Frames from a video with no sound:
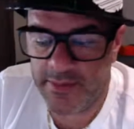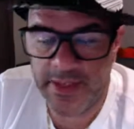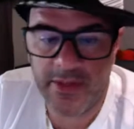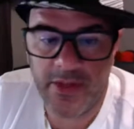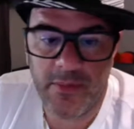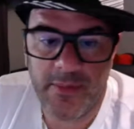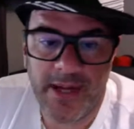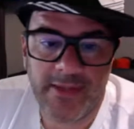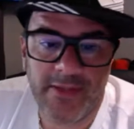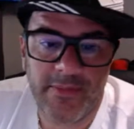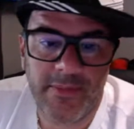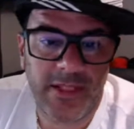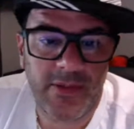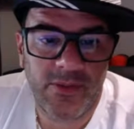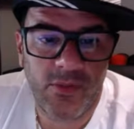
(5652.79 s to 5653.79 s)
We can go back to
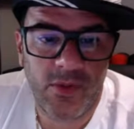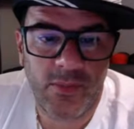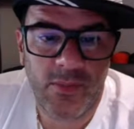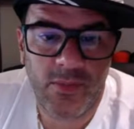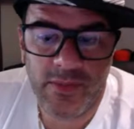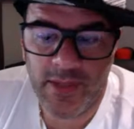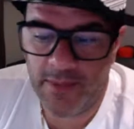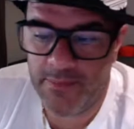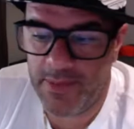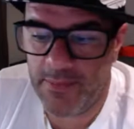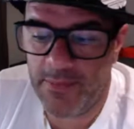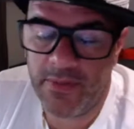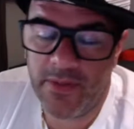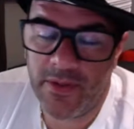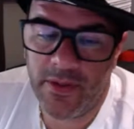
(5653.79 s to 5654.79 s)
being normal, and
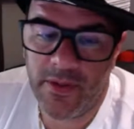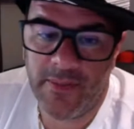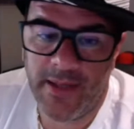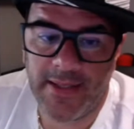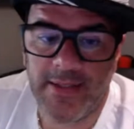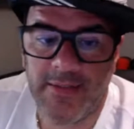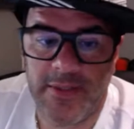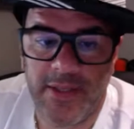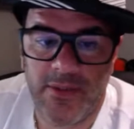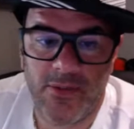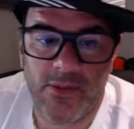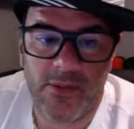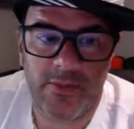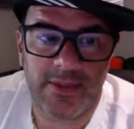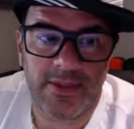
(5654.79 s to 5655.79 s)
people can go back to being
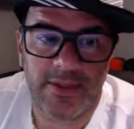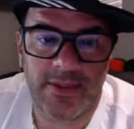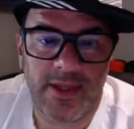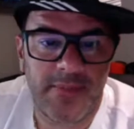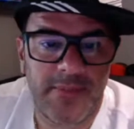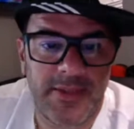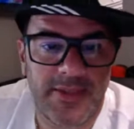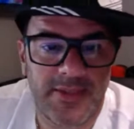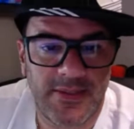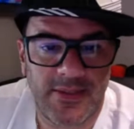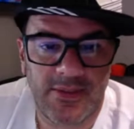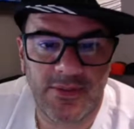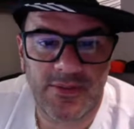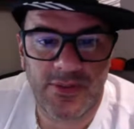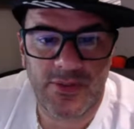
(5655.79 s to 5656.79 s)
normal and stop being
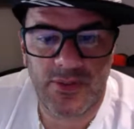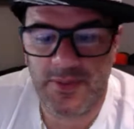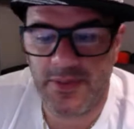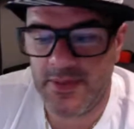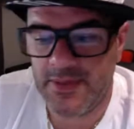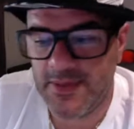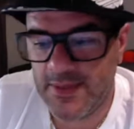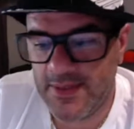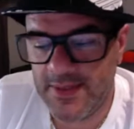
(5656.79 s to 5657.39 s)
stuck on stupid.